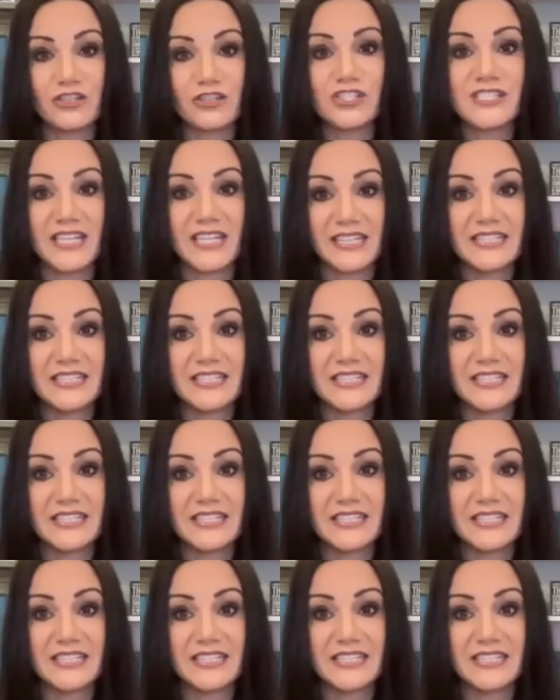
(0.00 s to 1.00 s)
other's
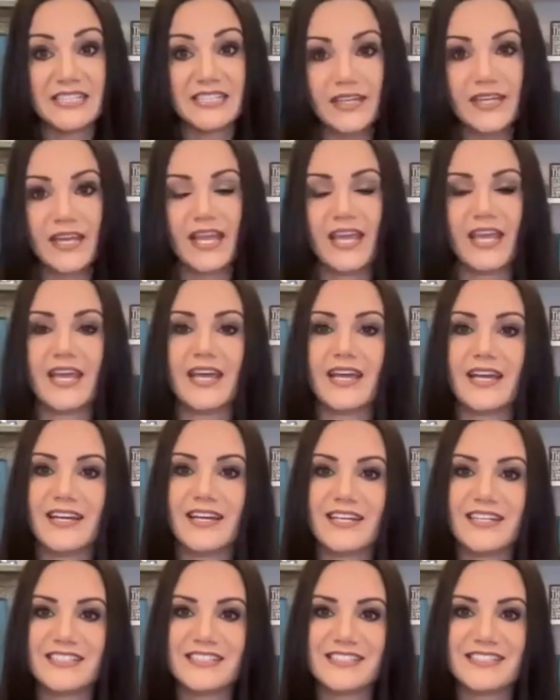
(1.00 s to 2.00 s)
sentences a lot,
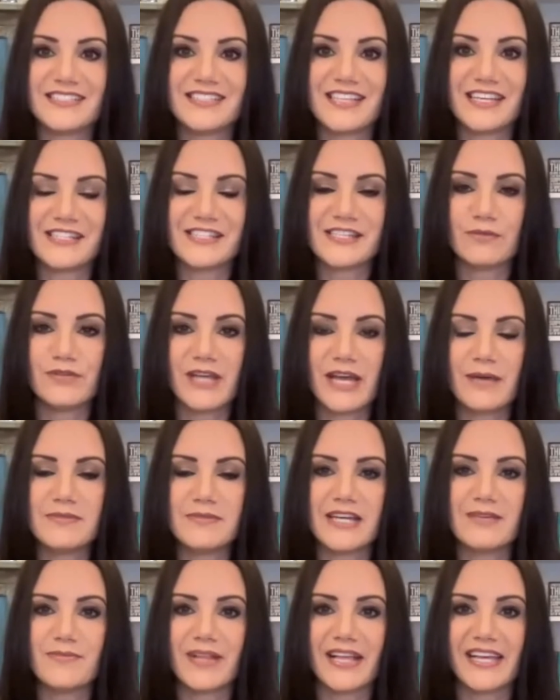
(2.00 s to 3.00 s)
and
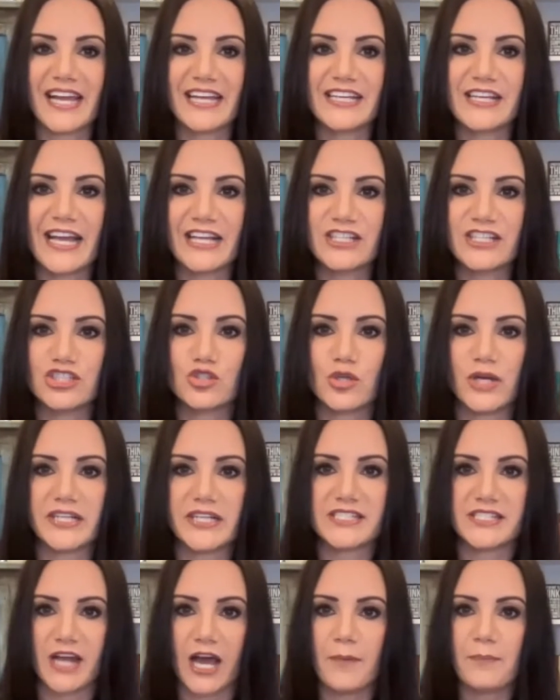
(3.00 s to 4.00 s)
sometimes I'm I actually try
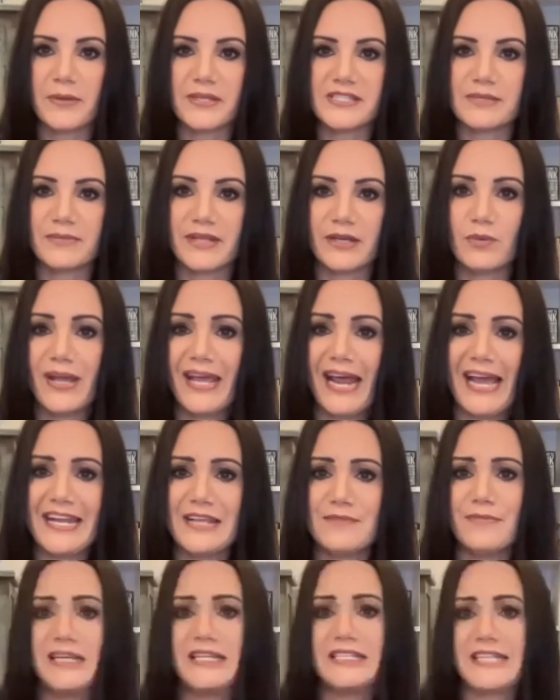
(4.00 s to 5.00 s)
to stop because I'm like, wait, I
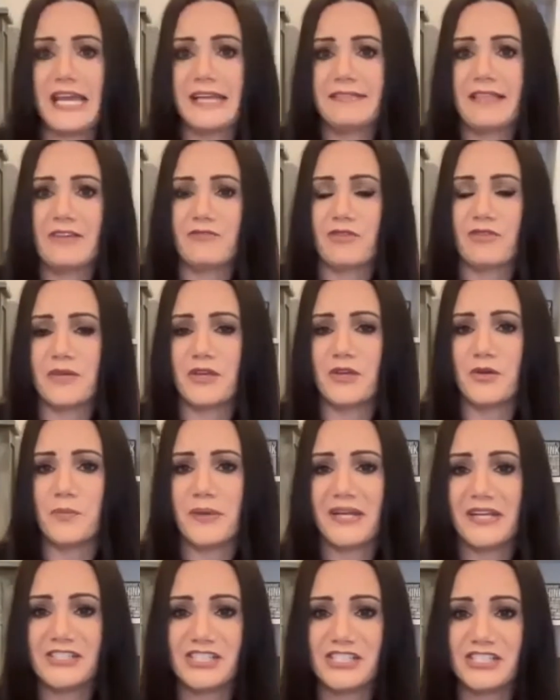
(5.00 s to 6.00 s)
didn't mean to take that from you, but
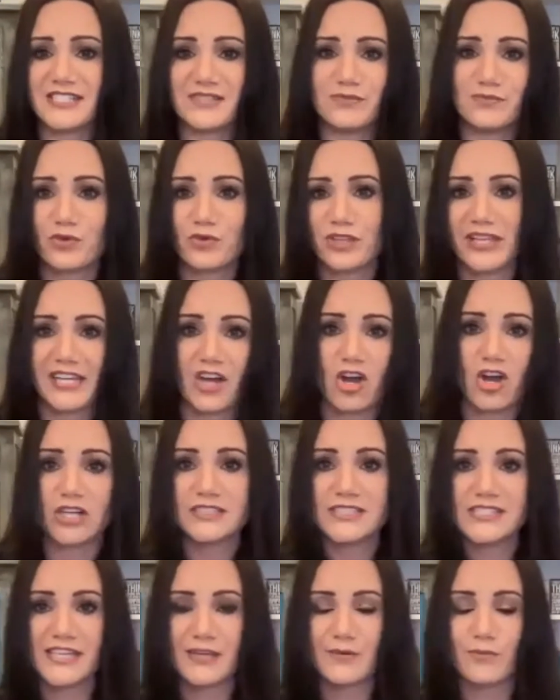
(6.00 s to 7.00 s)
we're on
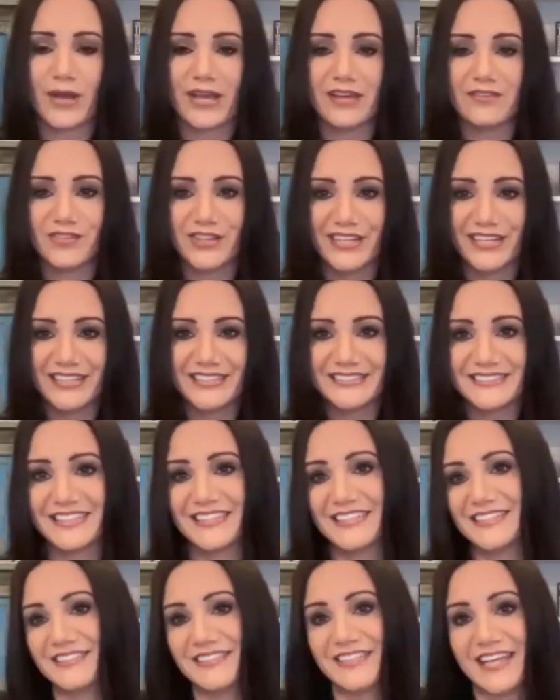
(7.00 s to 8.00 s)
the same wavelength,
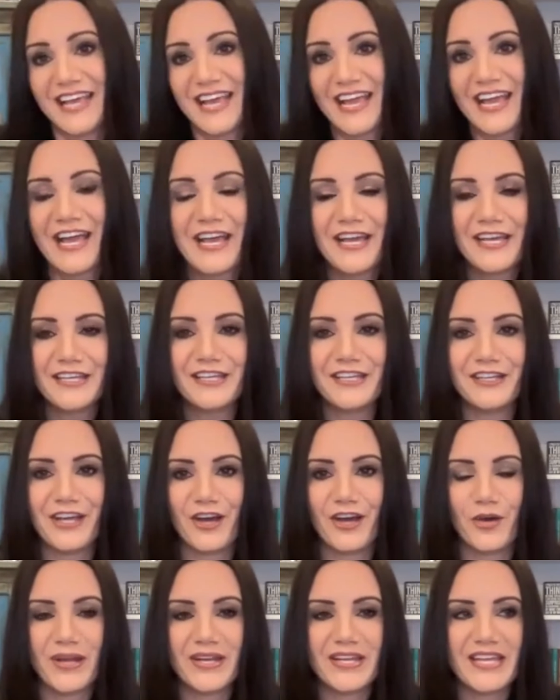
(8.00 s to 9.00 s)
and
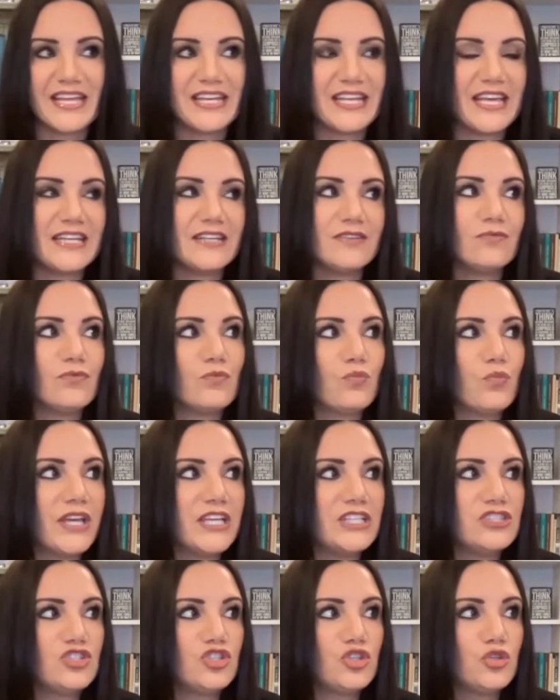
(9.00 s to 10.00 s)
and
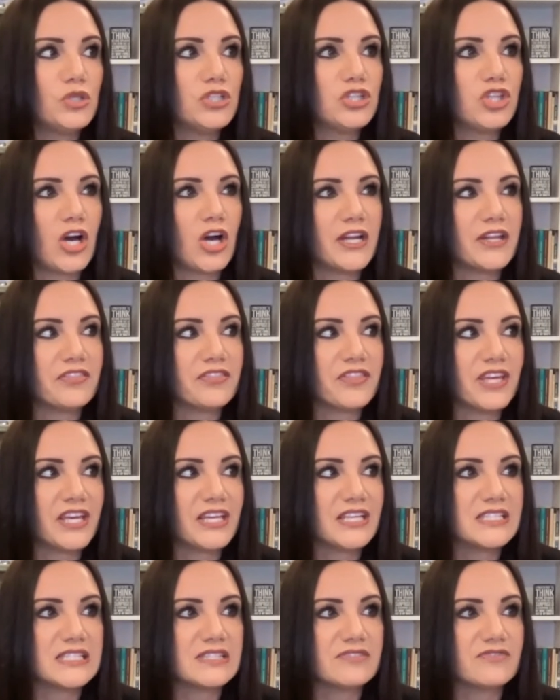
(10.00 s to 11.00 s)
we do a lot of
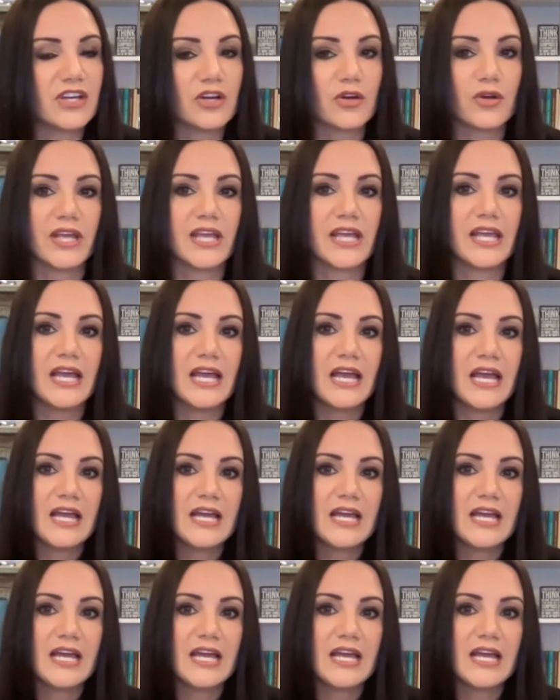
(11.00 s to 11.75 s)
things we